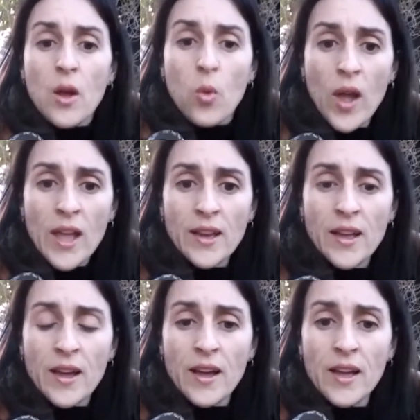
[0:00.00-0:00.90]
when
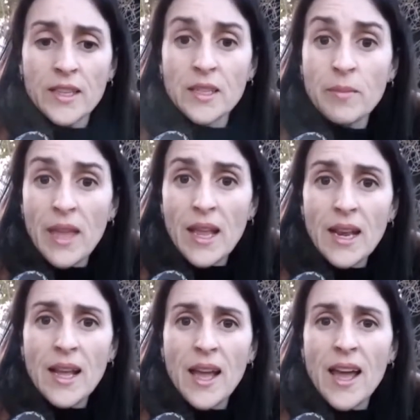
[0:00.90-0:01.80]
the
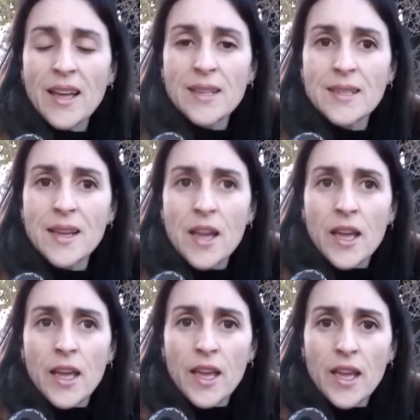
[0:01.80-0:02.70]
male has
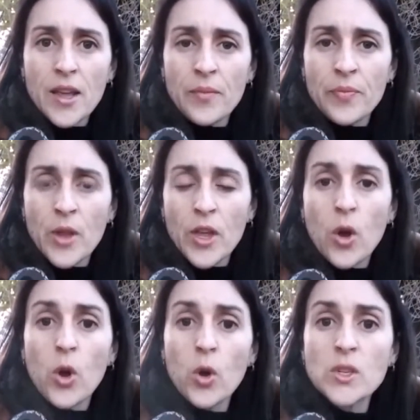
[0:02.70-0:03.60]
a
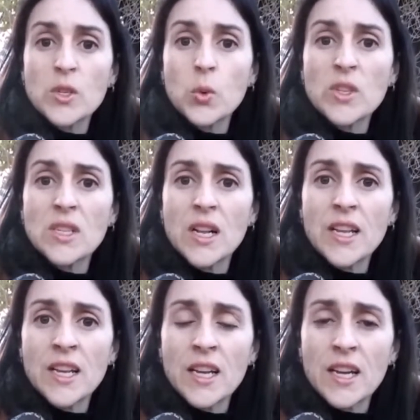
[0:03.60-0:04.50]
hoarse whistling